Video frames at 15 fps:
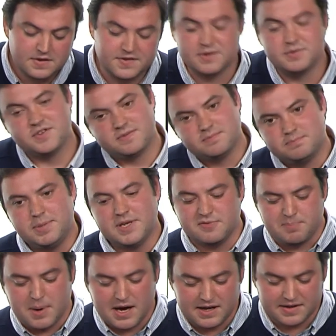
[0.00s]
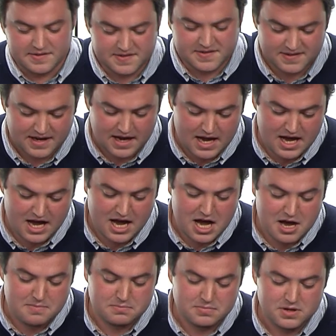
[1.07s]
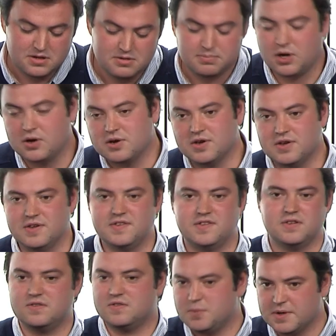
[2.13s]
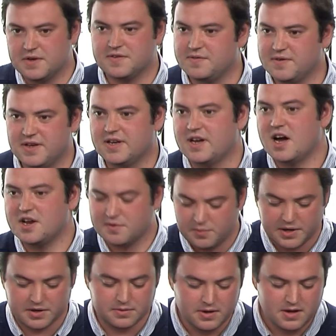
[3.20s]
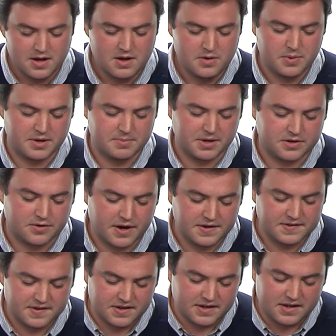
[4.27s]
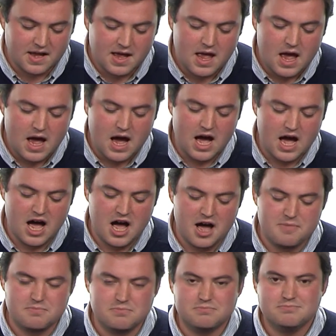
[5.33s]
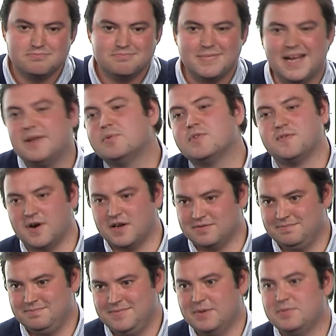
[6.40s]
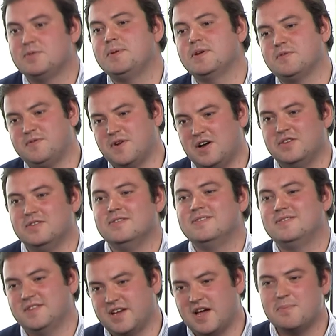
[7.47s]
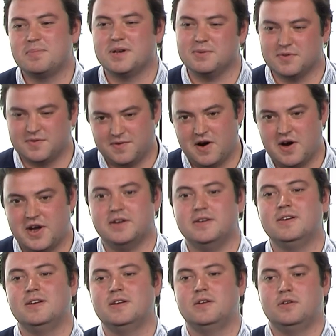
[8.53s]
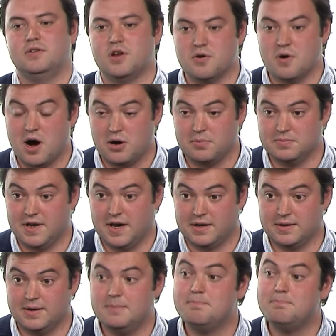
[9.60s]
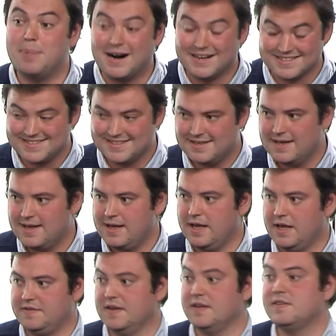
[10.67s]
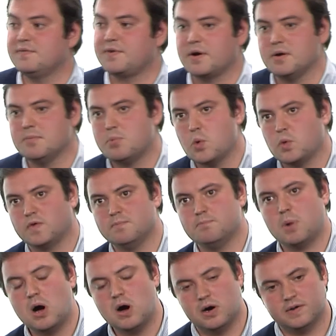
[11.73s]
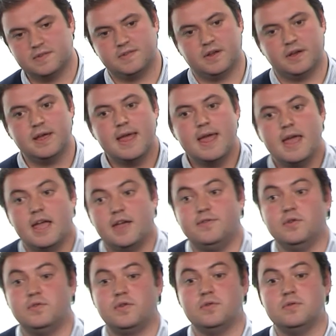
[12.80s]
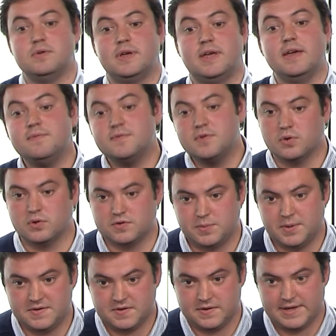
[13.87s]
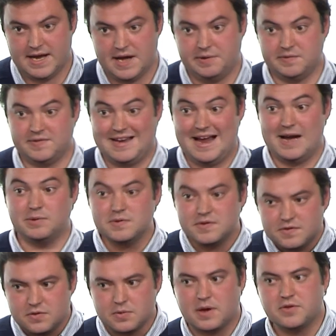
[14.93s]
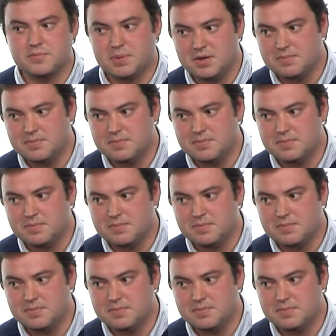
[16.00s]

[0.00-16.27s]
So there was a bit of buzz. Bloggers and Twitter sphere kind of went a bit crazy. It was fun. It was a bit of fun. The company was fine. No harm done. But it is a very important part that if you do give your Twitter accounts out to other